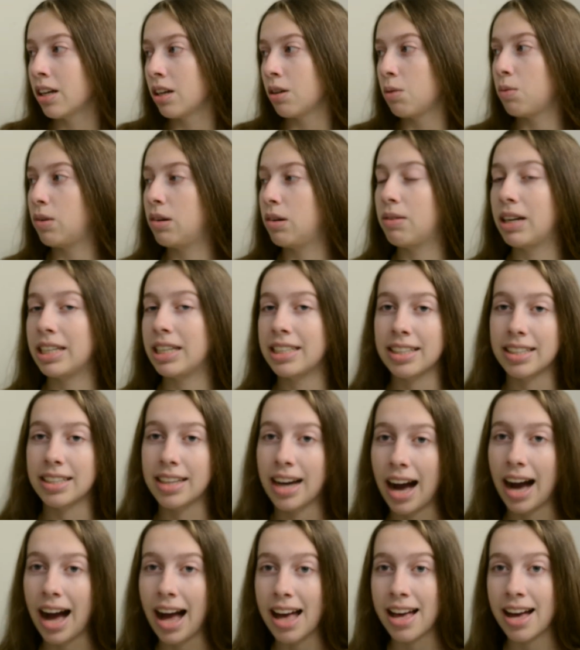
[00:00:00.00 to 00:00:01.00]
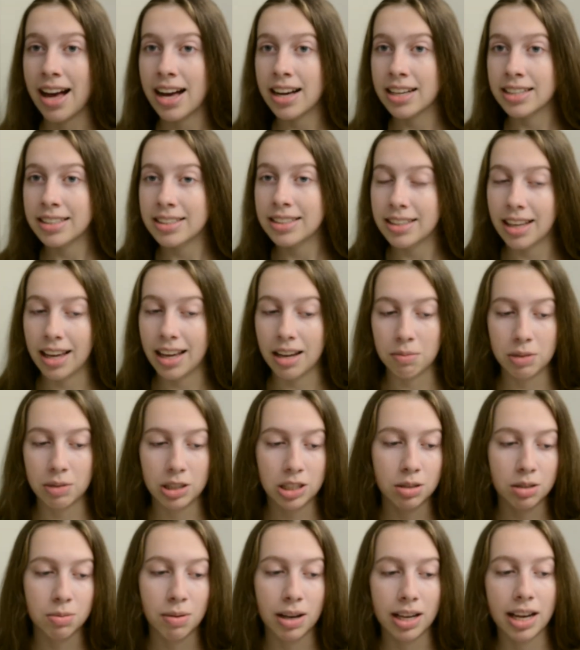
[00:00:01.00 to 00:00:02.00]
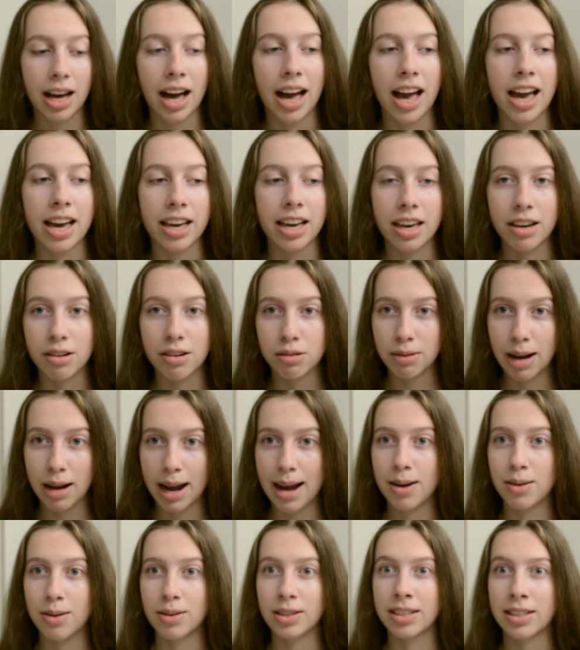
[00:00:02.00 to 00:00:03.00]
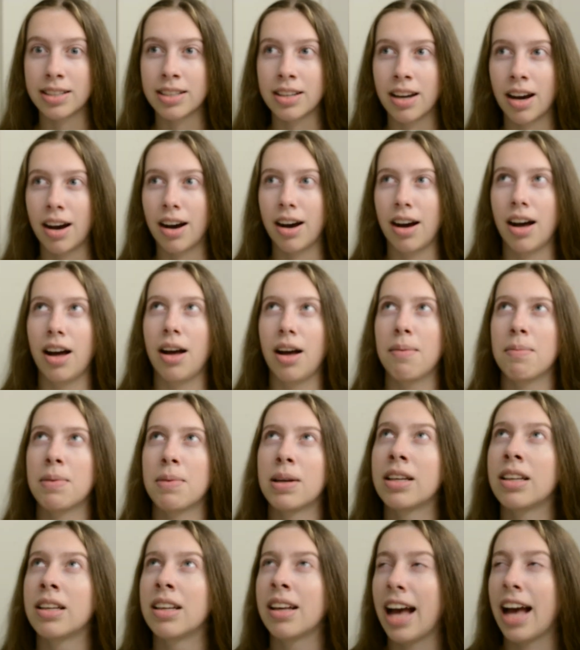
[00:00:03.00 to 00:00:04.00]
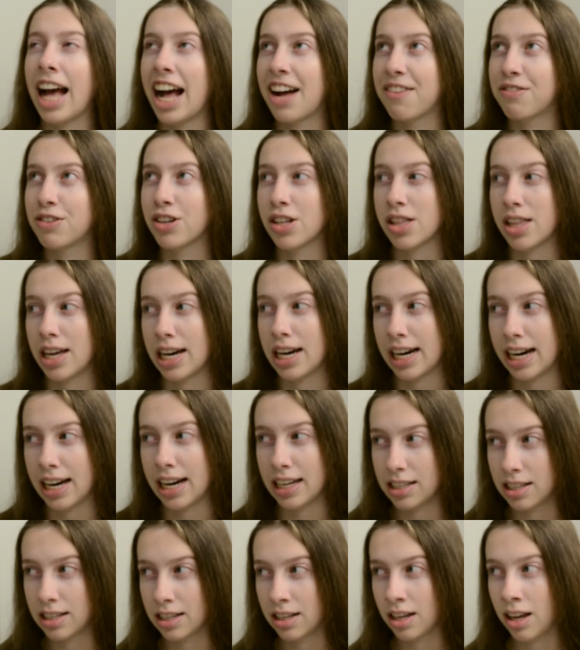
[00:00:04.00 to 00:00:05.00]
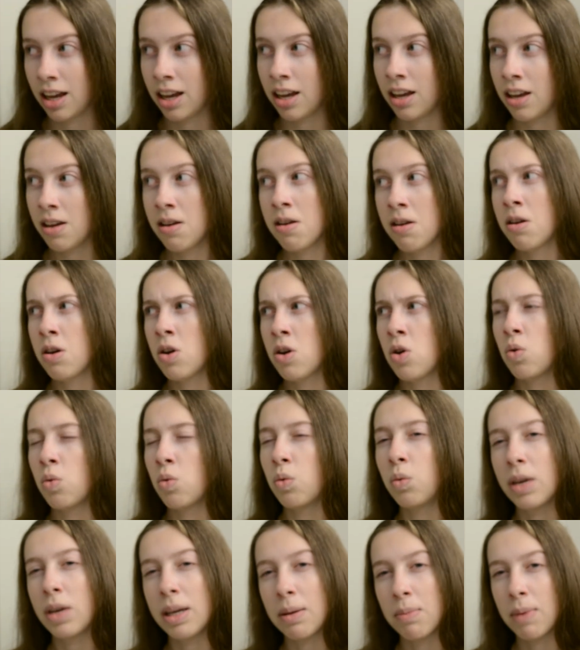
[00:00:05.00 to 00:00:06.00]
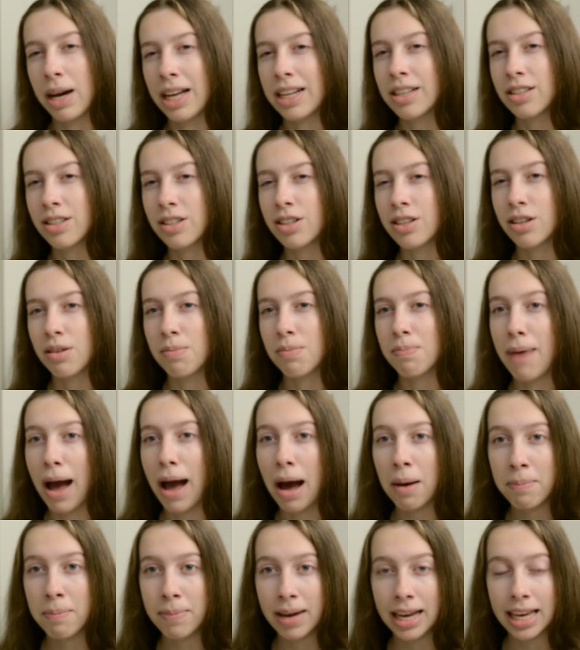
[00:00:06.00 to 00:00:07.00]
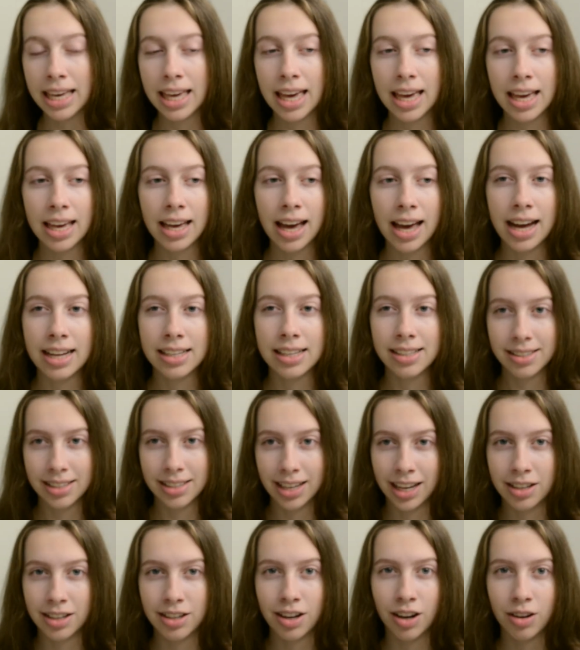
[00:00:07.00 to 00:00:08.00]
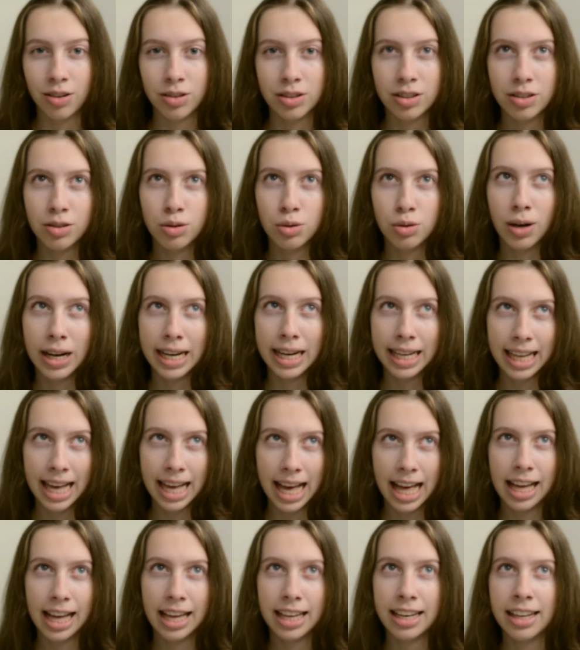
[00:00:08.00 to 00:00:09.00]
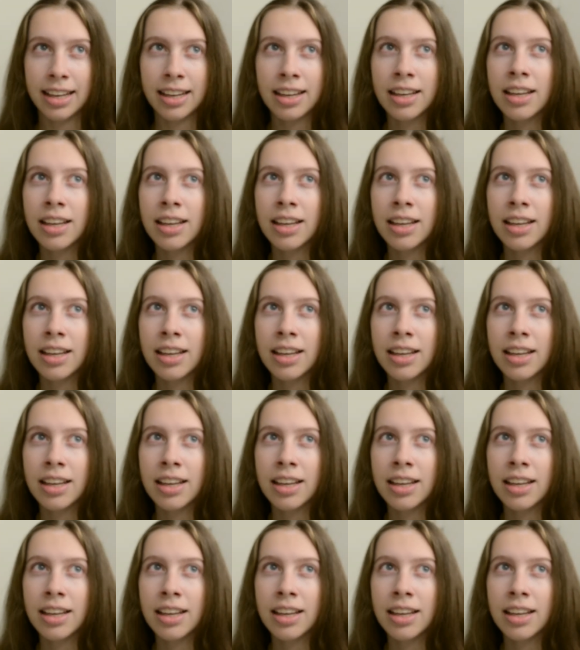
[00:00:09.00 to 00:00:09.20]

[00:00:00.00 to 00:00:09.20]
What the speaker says: We rented kayaks and we just went kayaking around. After that, we went mountain biking at Santos Trailhead.